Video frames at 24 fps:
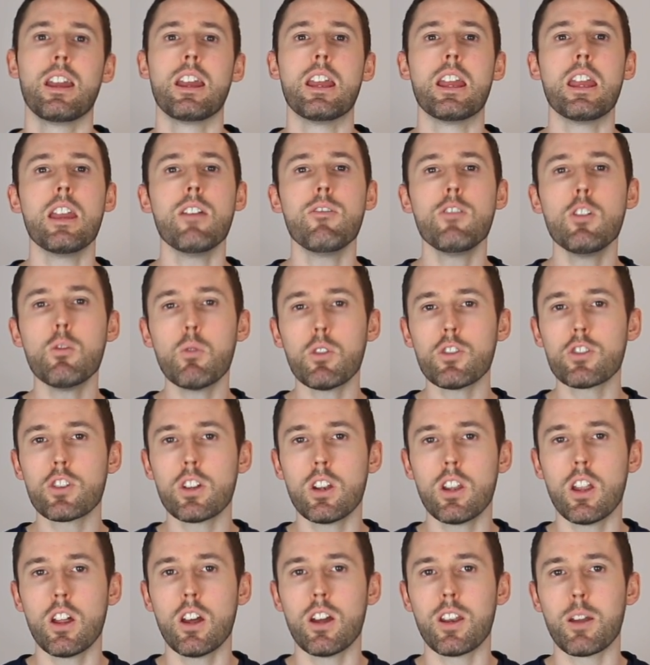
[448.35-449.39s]
If you want to
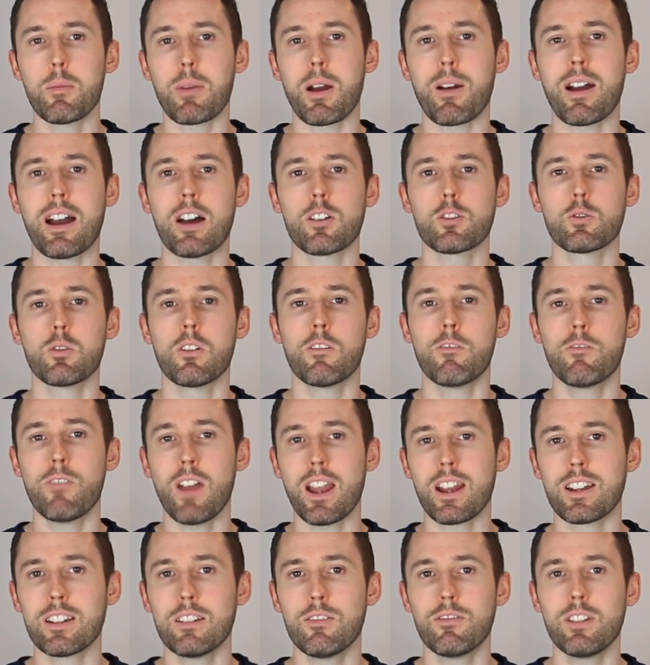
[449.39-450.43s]
learn about how to
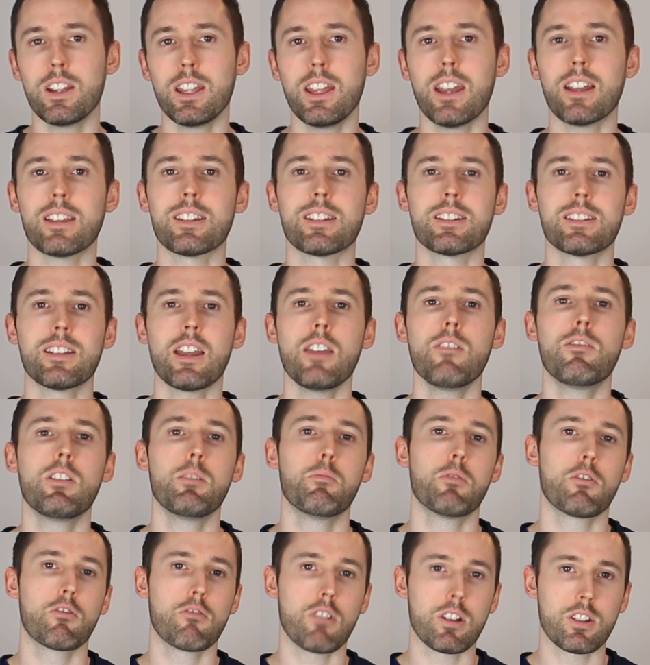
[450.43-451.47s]
effectively and safely
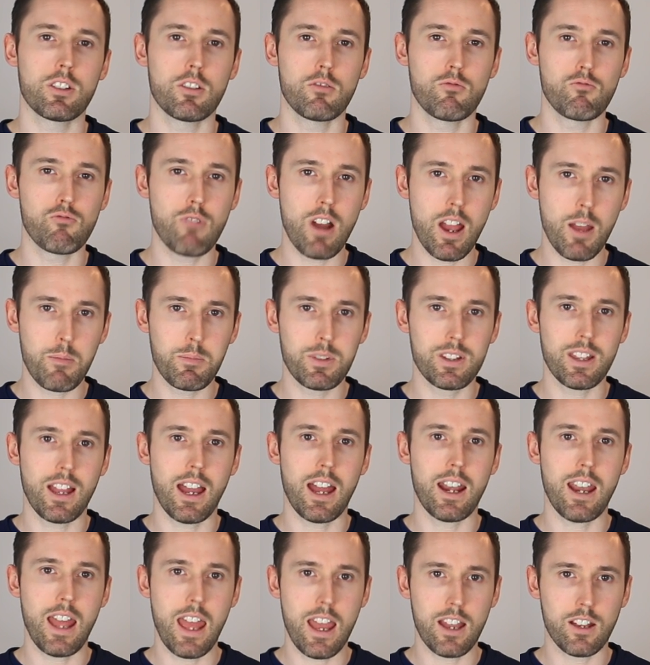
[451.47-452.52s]
progress the reps
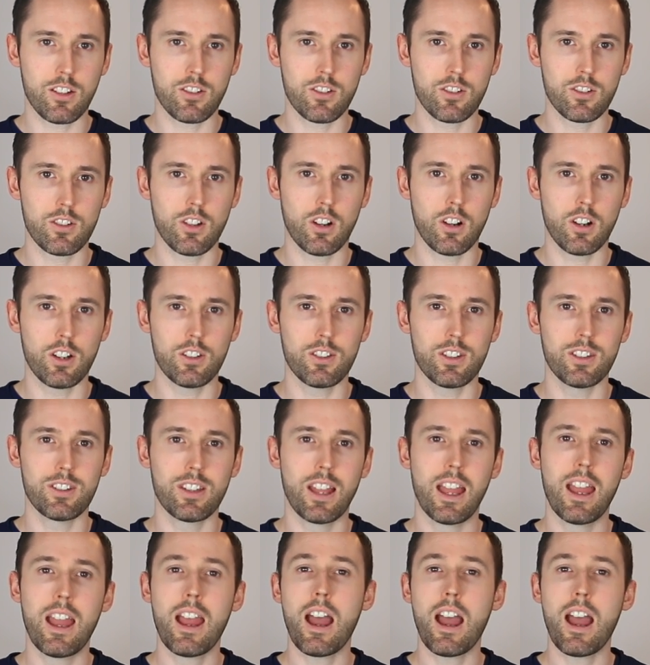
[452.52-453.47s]
and exercises,